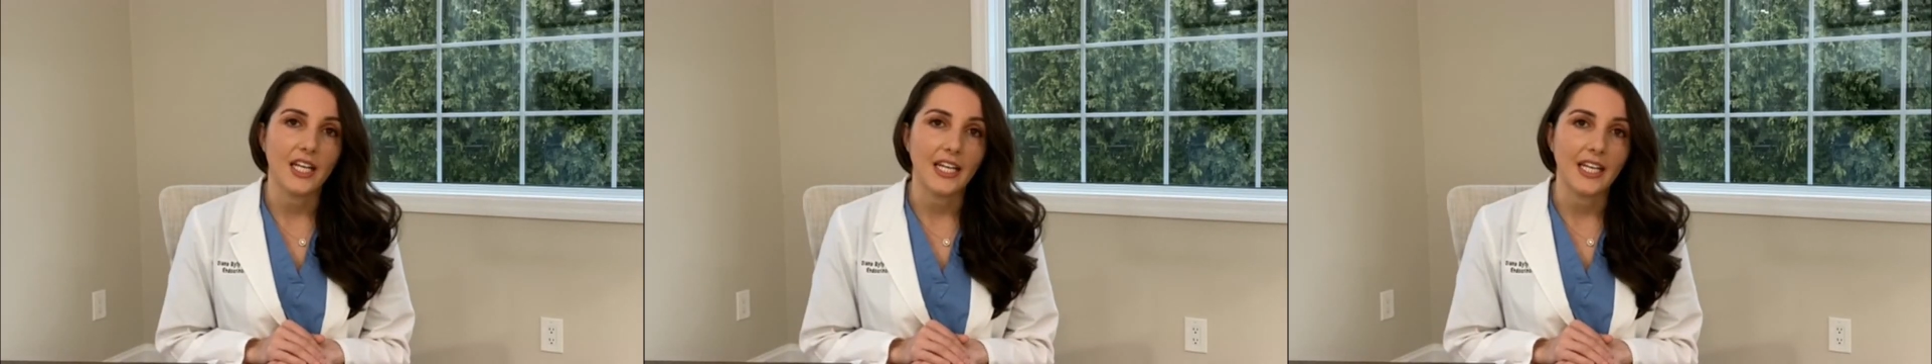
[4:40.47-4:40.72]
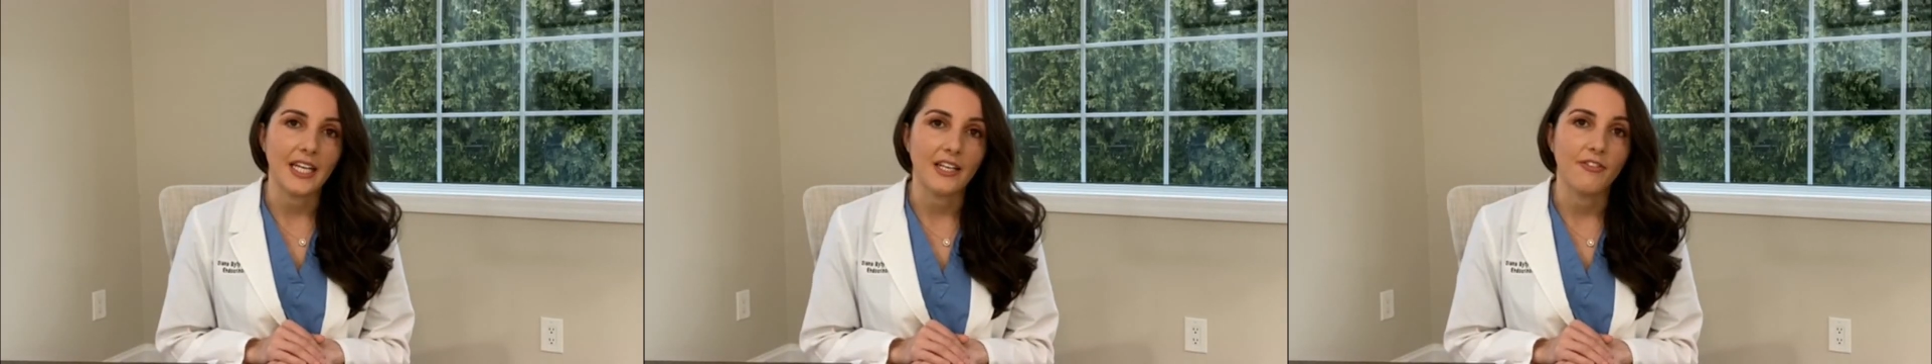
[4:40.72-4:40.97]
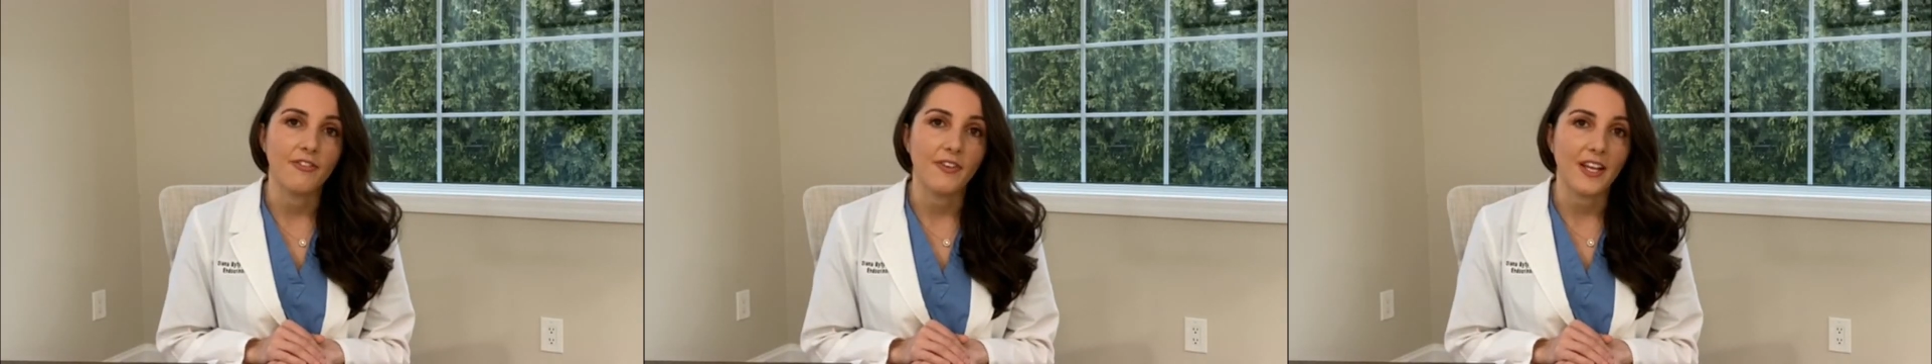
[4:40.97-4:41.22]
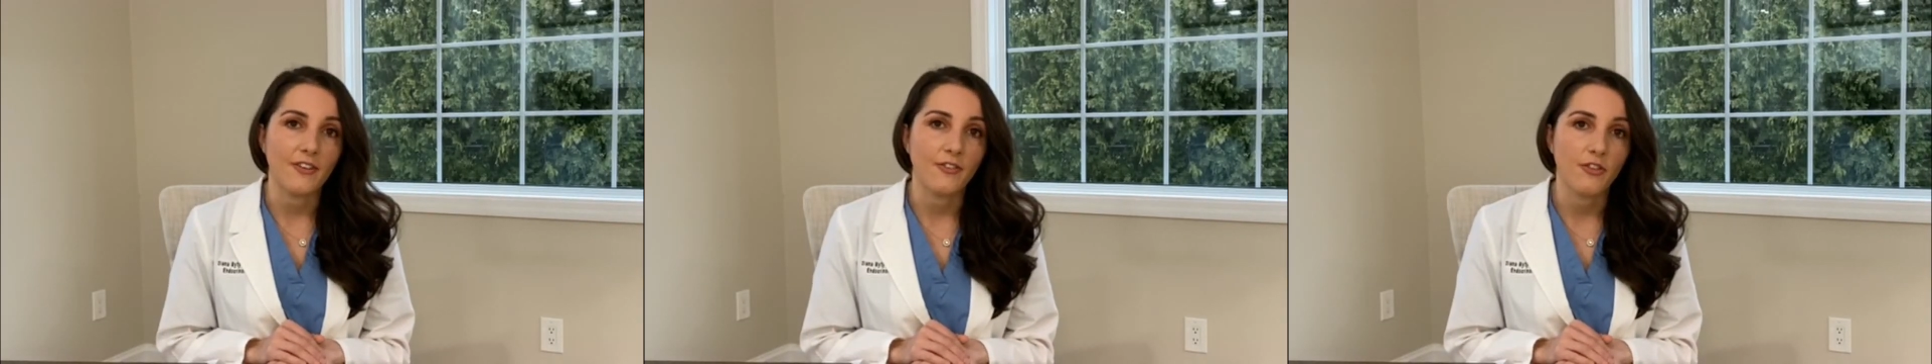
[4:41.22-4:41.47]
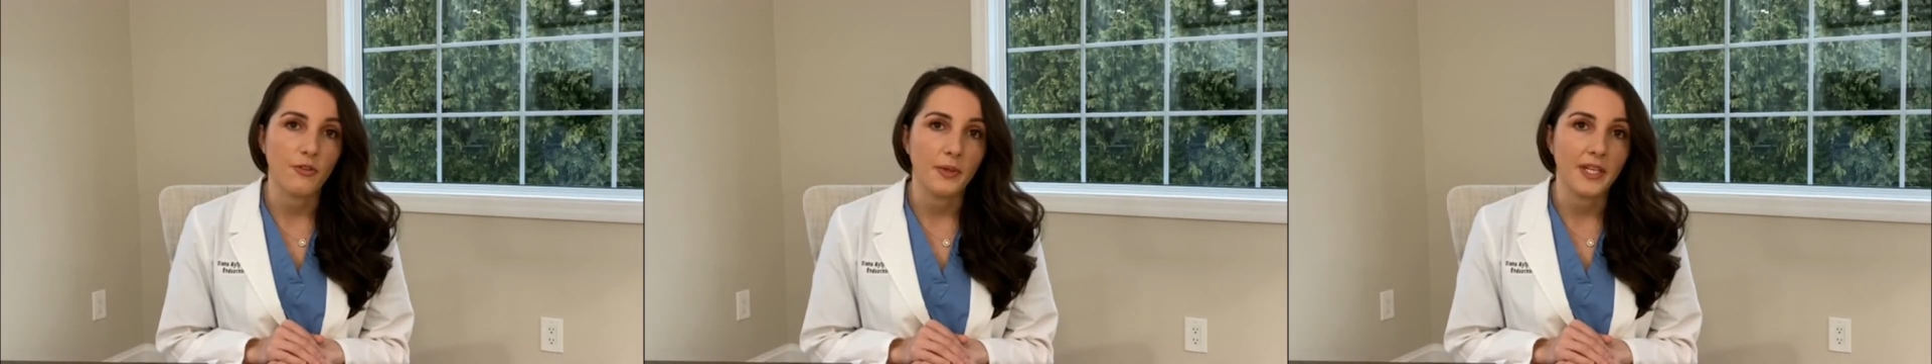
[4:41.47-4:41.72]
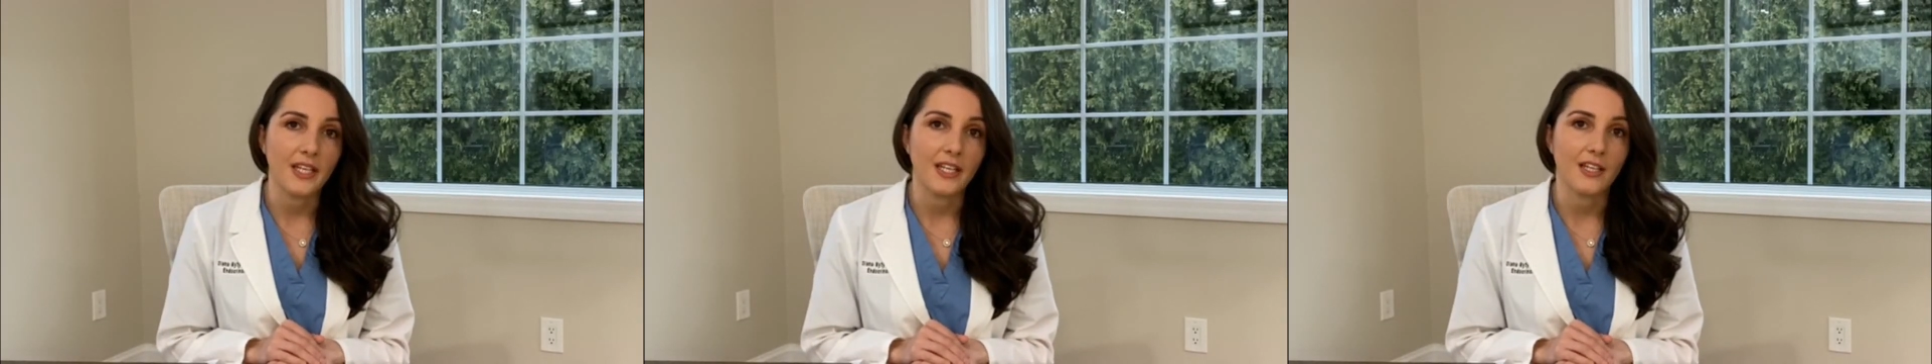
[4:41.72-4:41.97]
in phase
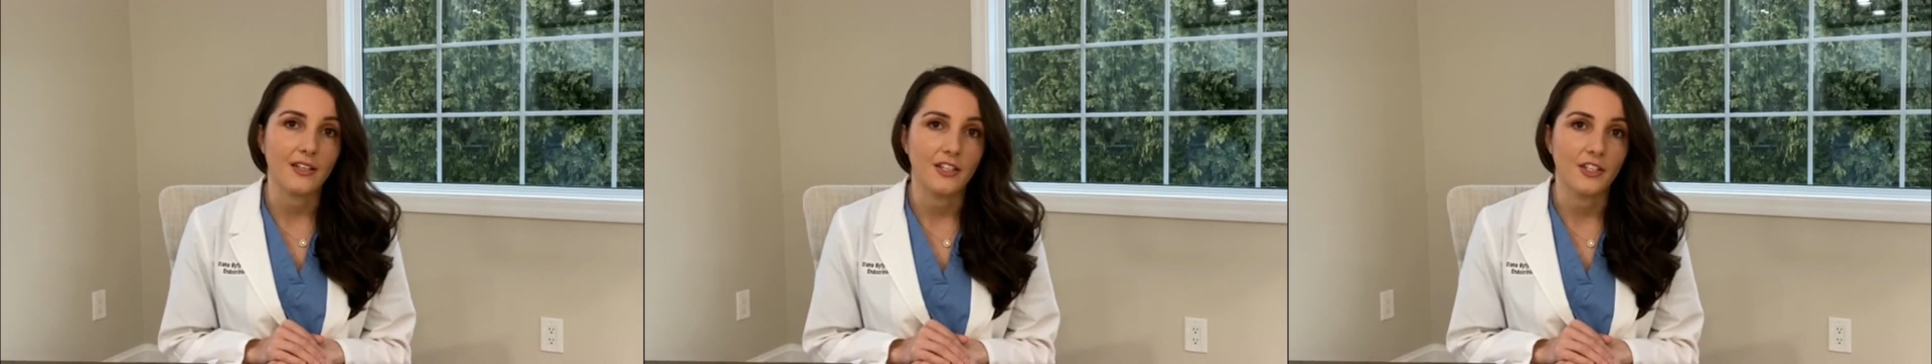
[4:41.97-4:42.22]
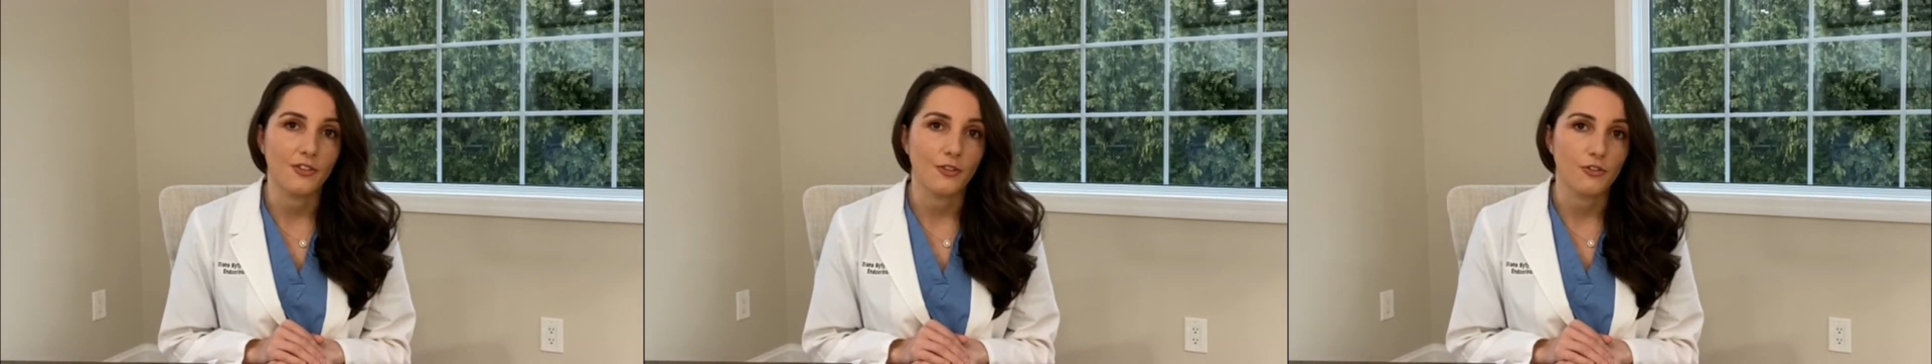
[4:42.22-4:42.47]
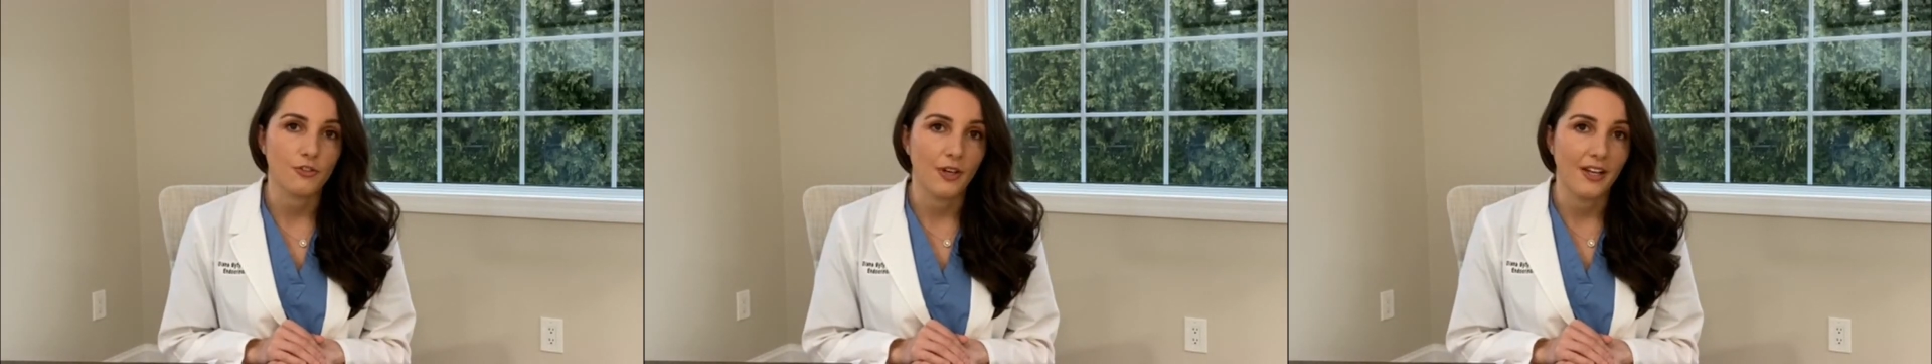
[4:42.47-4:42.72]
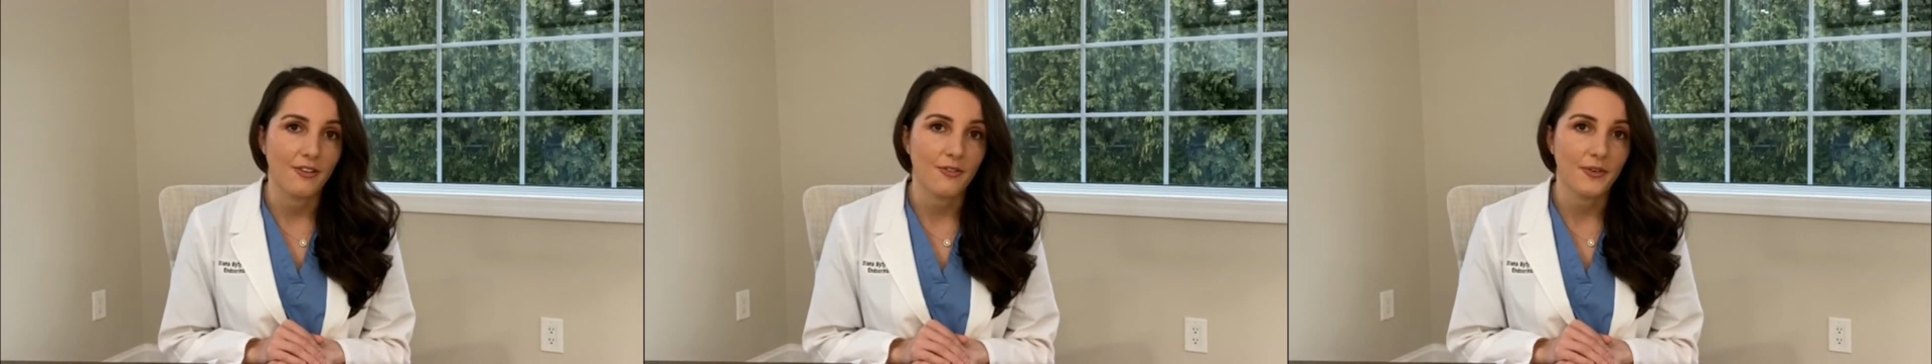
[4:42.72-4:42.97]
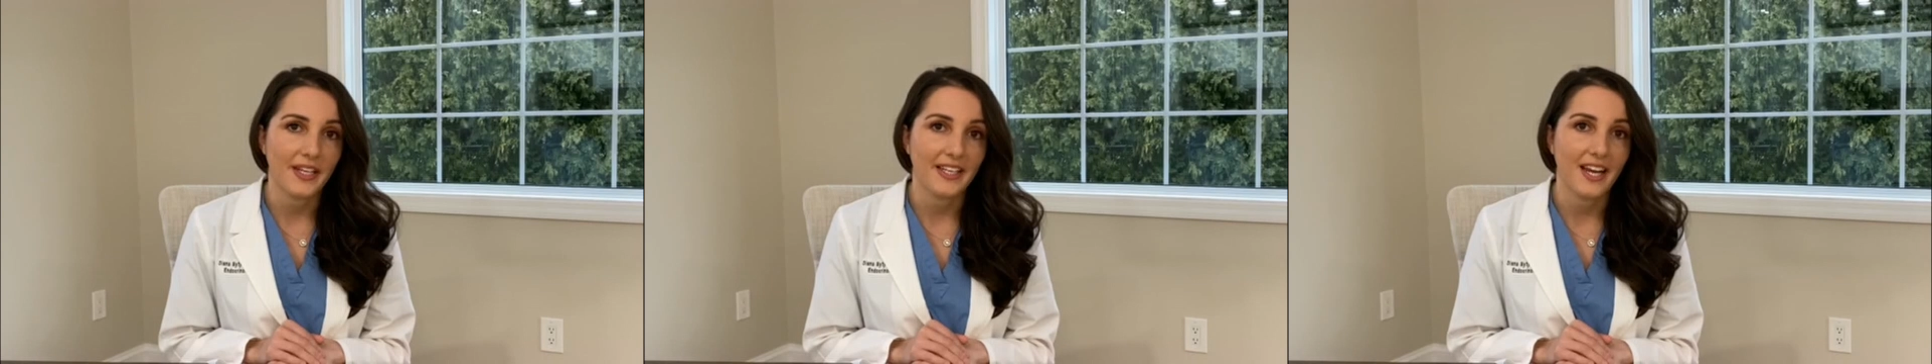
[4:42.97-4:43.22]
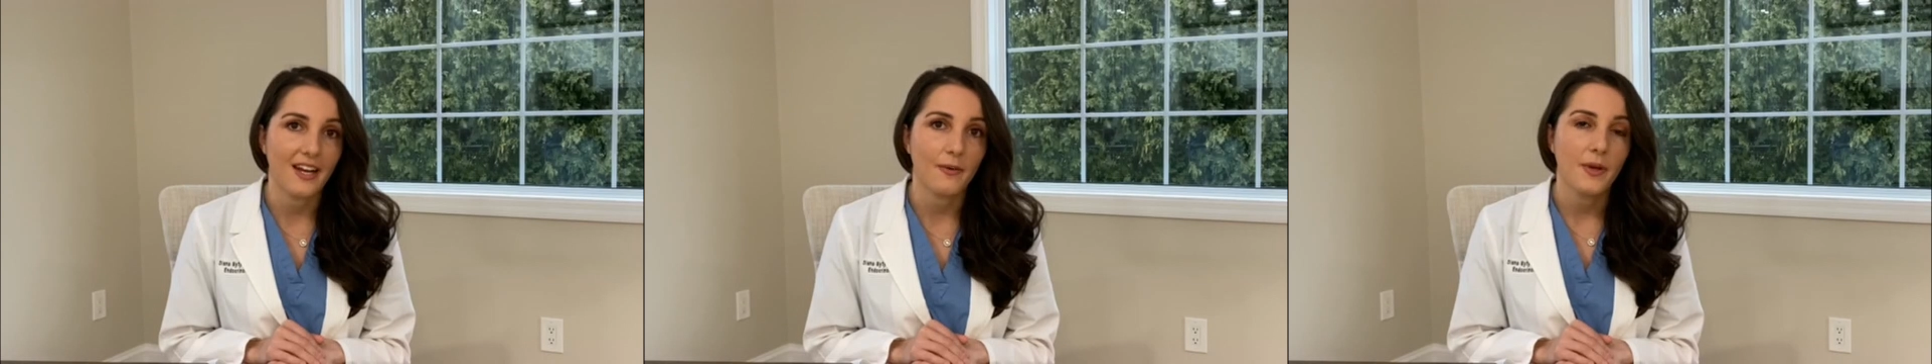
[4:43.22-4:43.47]
three in clinical trials right
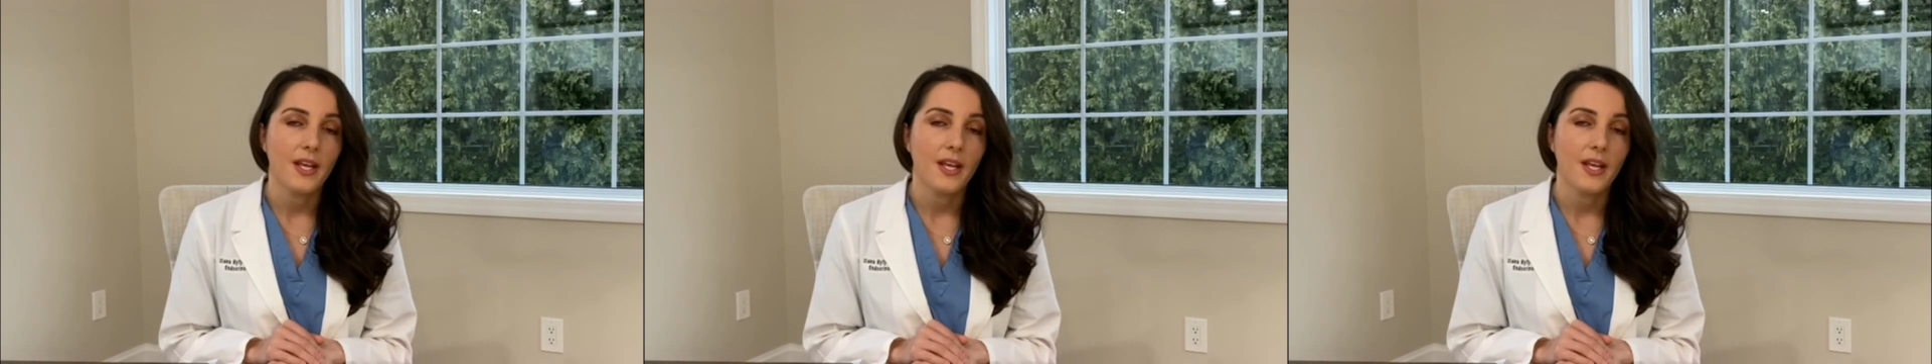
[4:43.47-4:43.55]
now